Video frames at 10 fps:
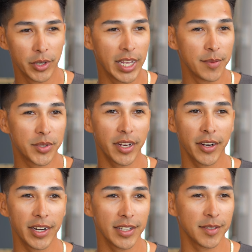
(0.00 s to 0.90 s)
1-game
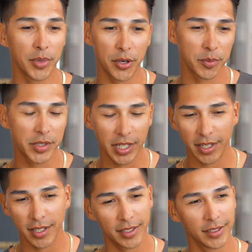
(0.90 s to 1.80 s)
series, boom, see
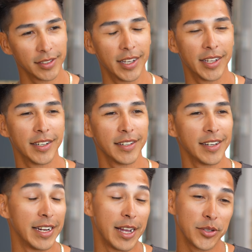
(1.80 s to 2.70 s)
ya, and
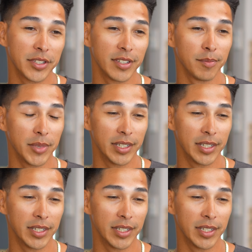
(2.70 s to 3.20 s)
that was it.